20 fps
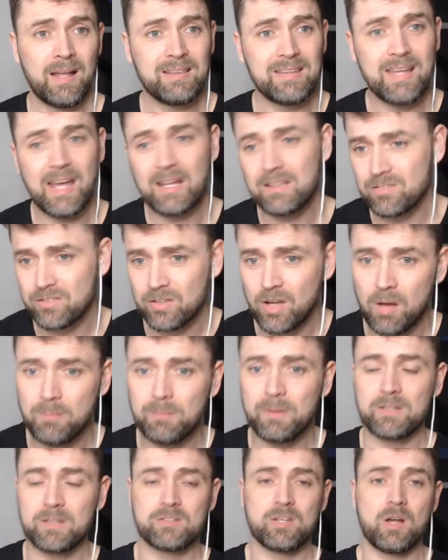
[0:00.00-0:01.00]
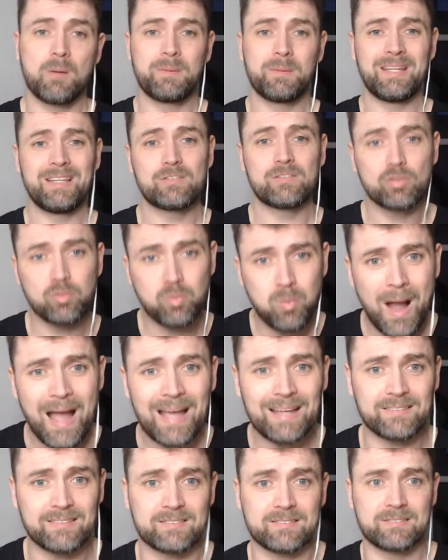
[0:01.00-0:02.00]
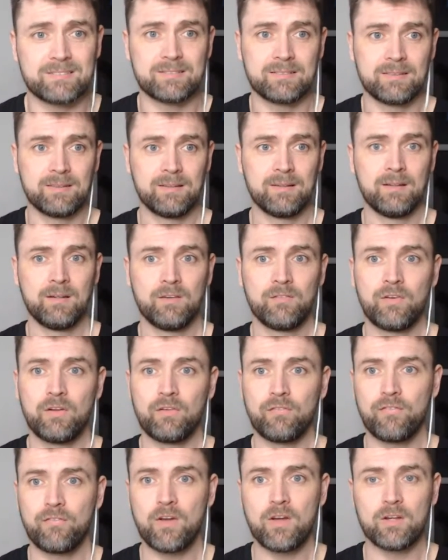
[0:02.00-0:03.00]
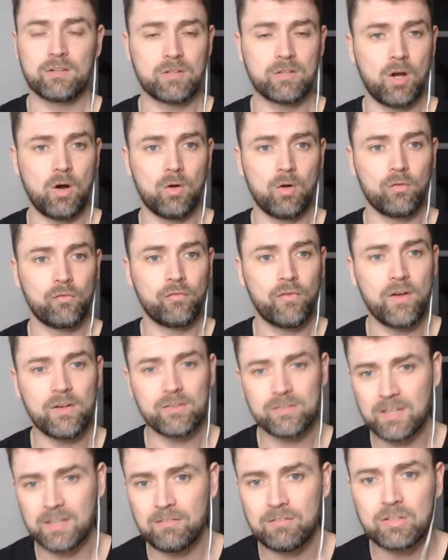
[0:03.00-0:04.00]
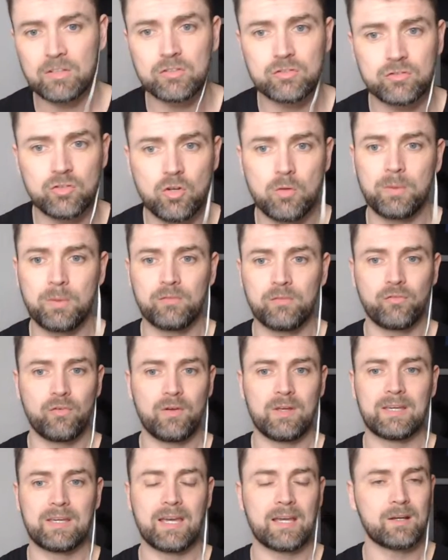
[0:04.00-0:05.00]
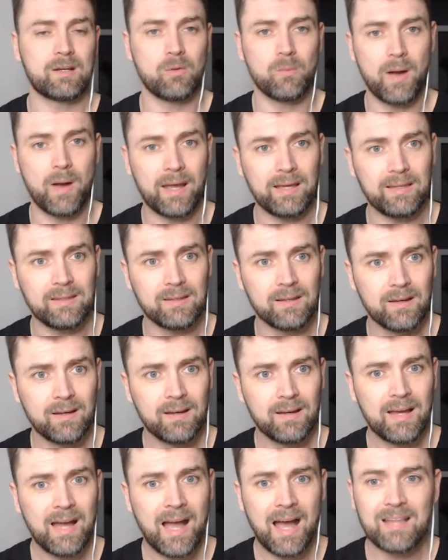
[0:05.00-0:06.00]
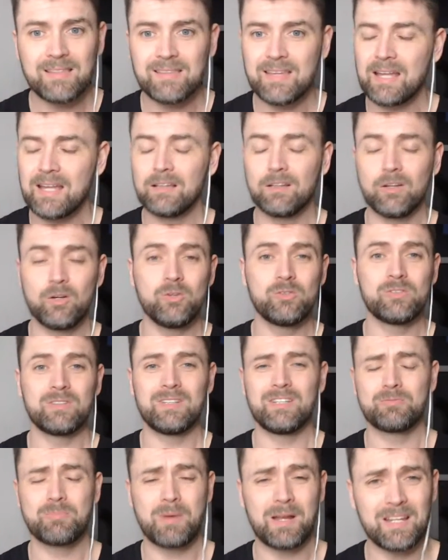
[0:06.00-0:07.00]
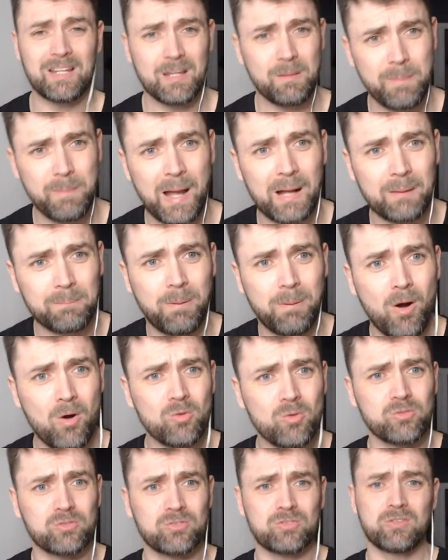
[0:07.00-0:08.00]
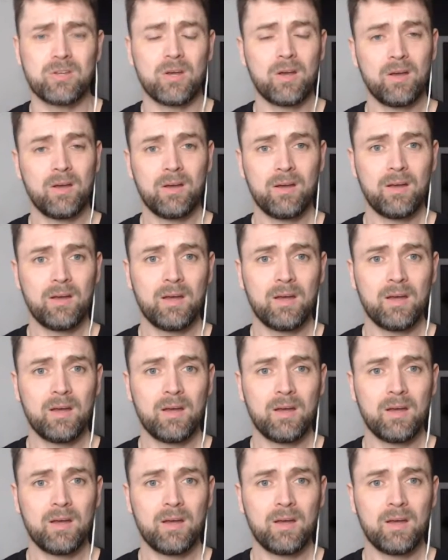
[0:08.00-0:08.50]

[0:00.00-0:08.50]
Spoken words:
And then Scott McTominay twice for the third goal. First giving a stupid free kick away and then losing his man at the back post.